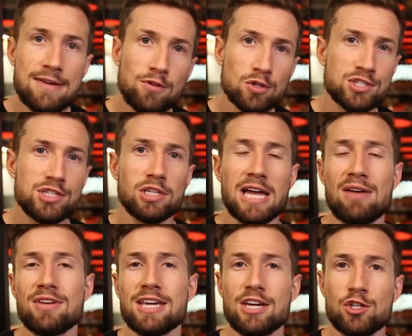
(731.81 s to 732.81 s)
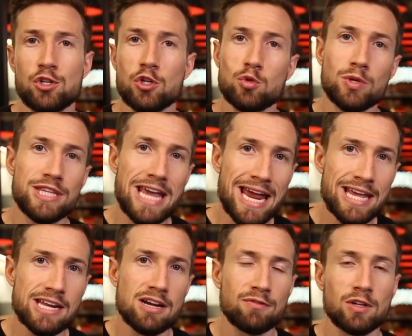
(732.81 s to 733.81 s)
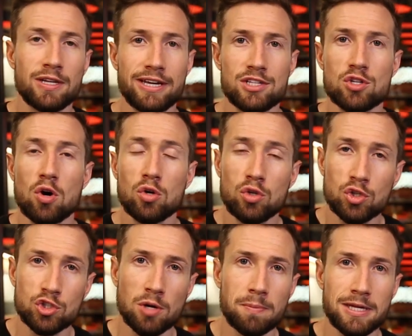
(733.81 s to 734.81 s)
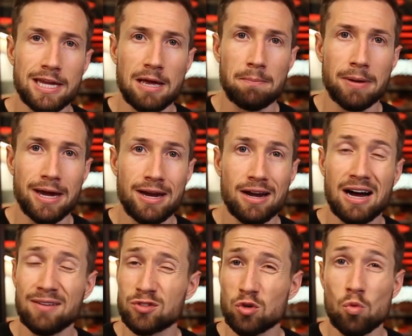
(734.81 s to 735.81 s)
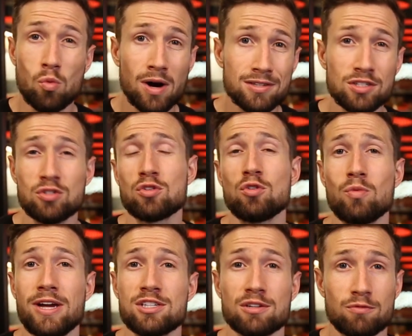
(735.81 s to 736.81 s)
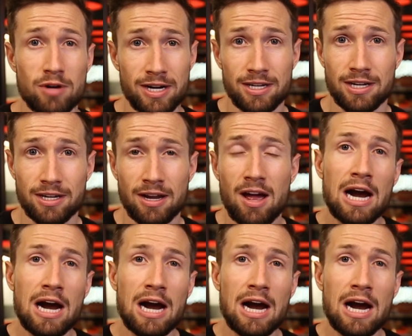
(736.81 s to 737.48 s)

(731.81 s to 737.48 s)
If you're still having issues with getting enough clicks on your shopping campaign after one to two weeks of running it,